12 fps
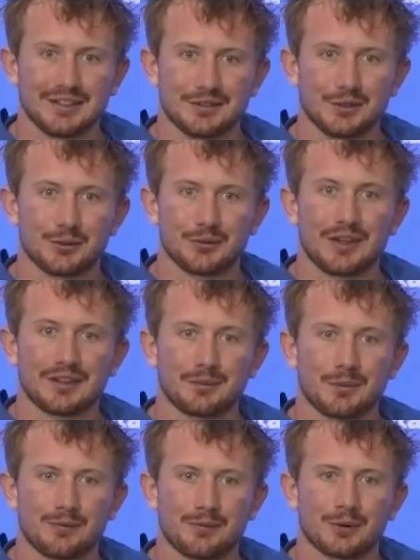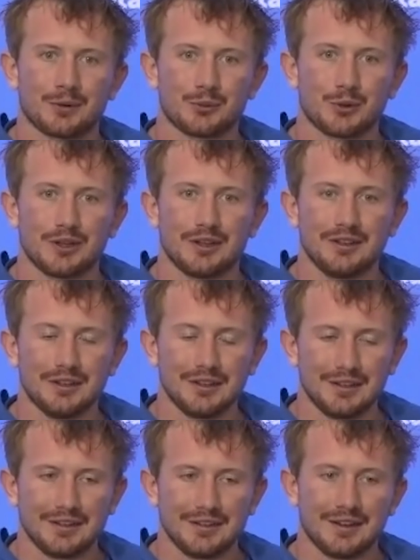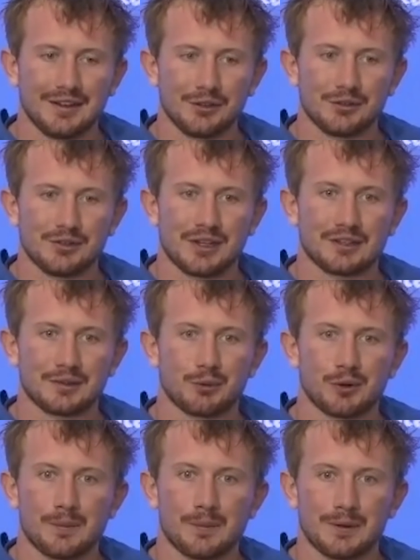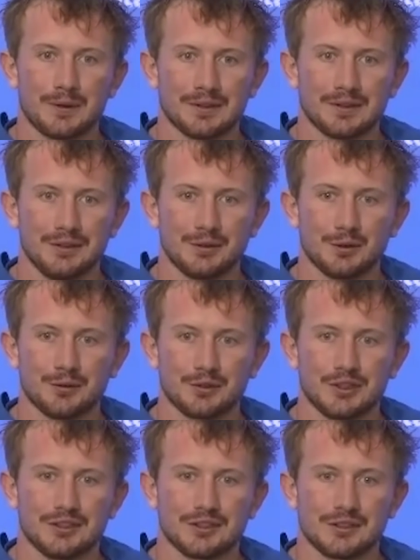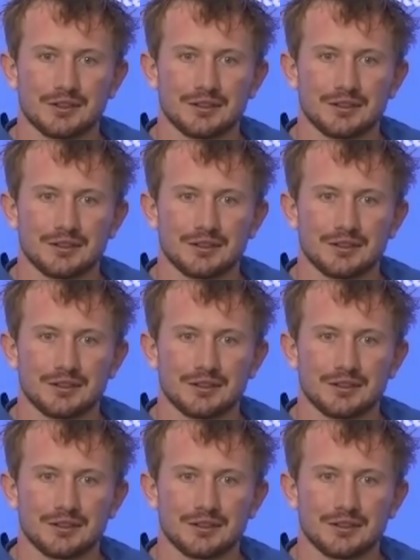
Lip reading: So that's my first one, and I'll use that as a barometer and let you know if it changes.